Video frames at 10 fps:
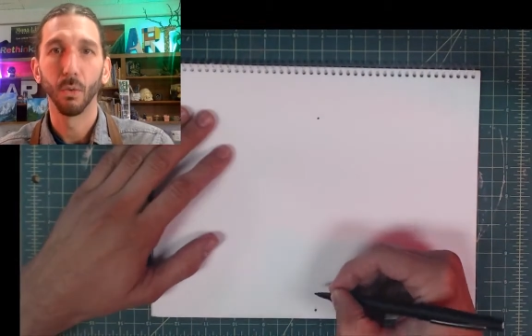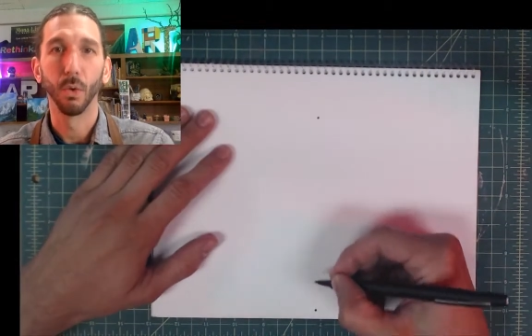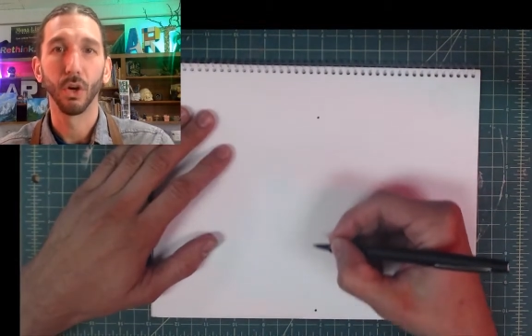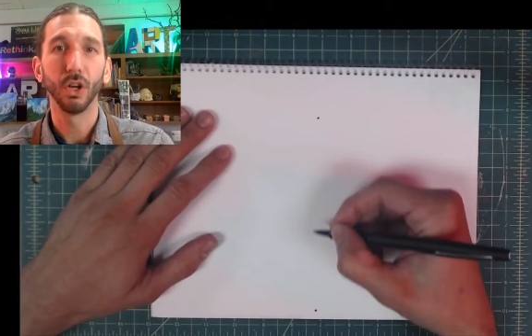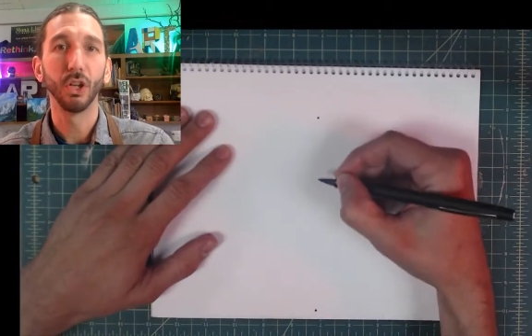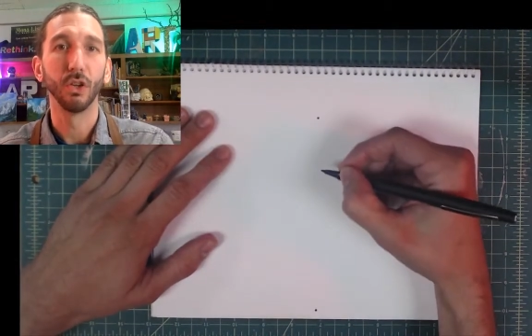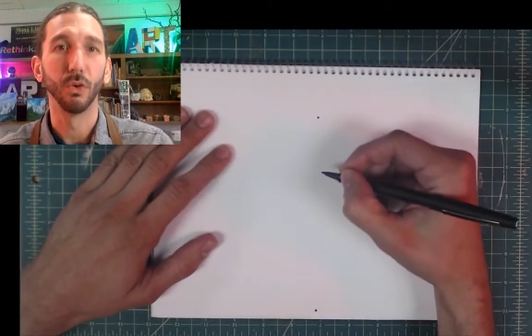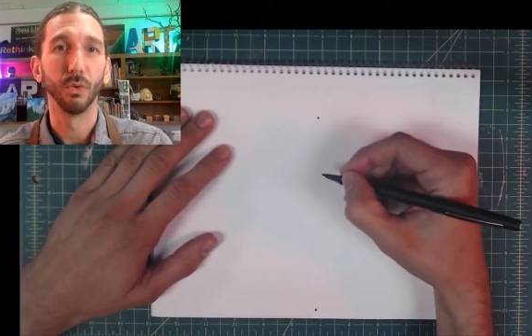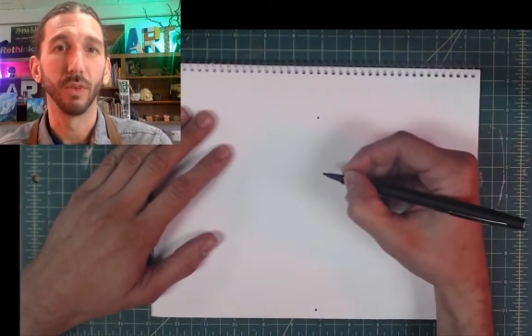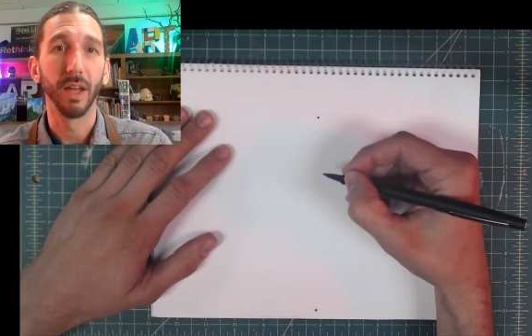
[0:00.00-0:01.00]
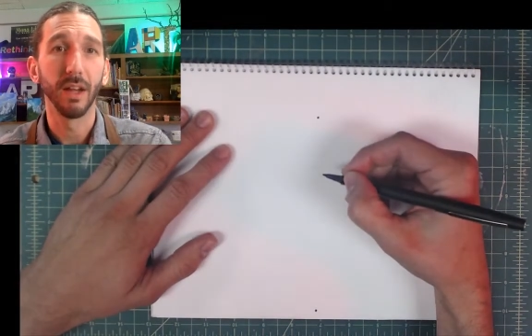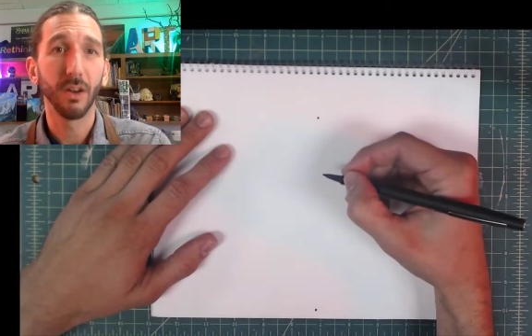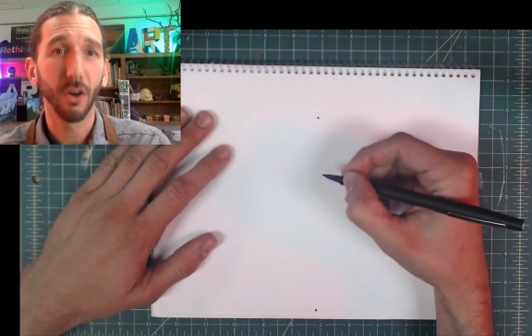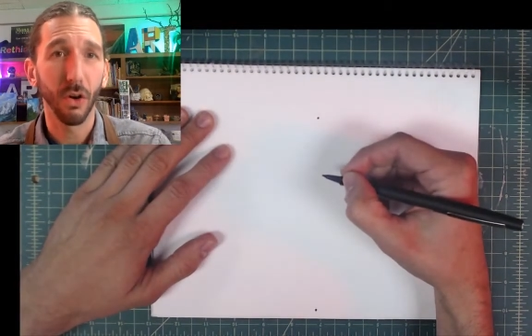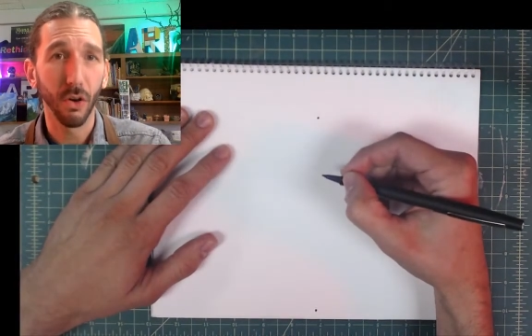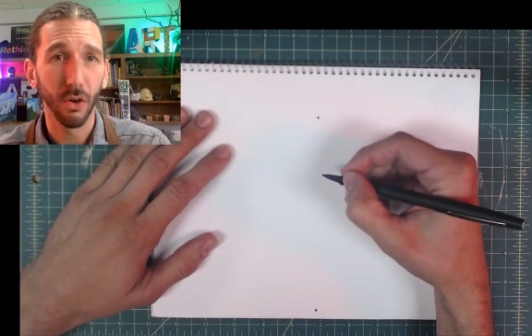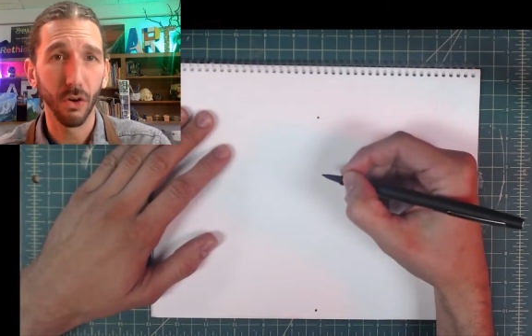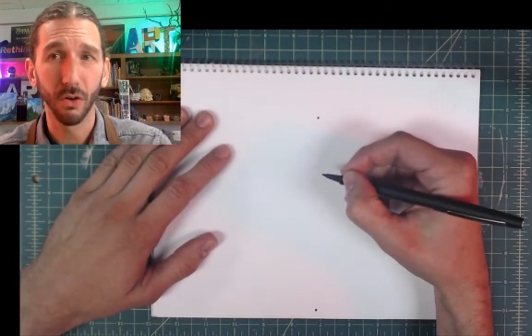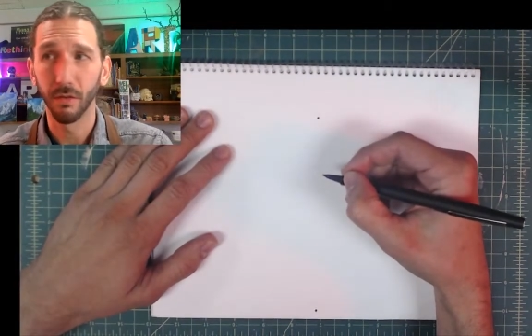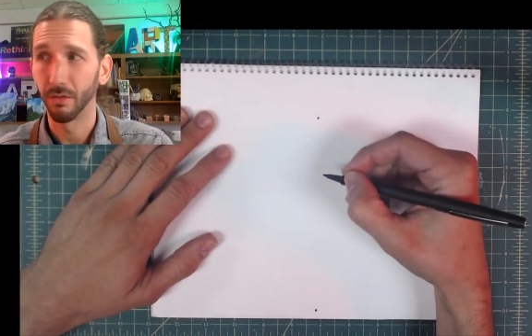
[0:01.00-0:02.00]
we're going to use a
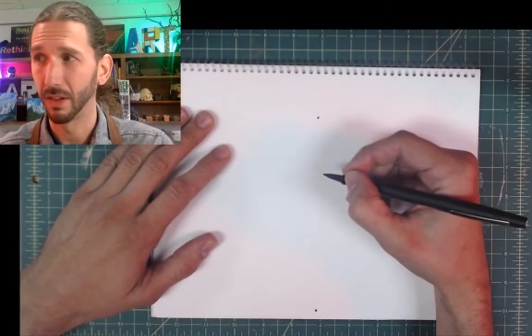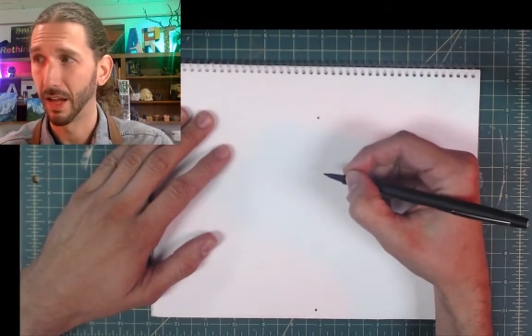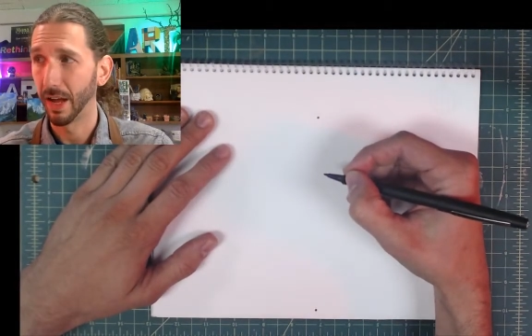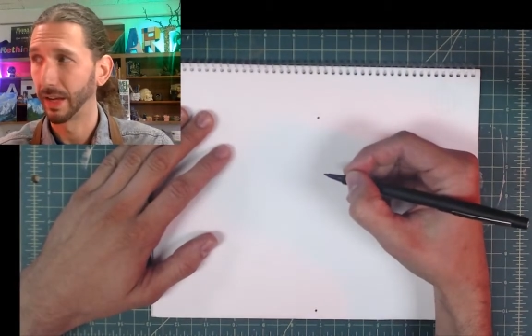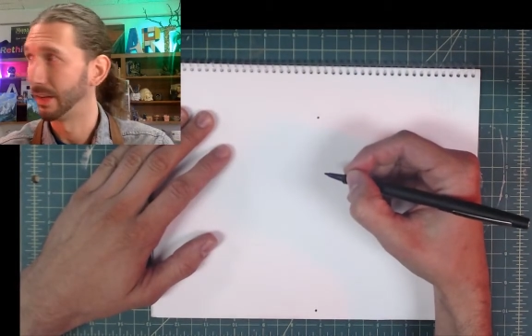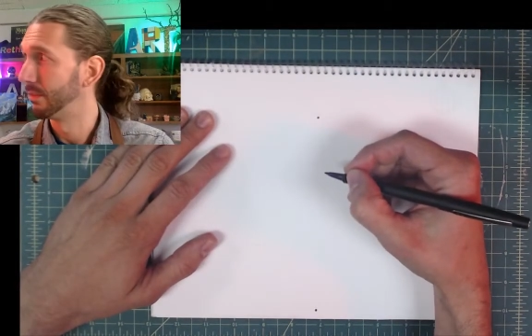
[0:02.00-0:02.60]
curved line.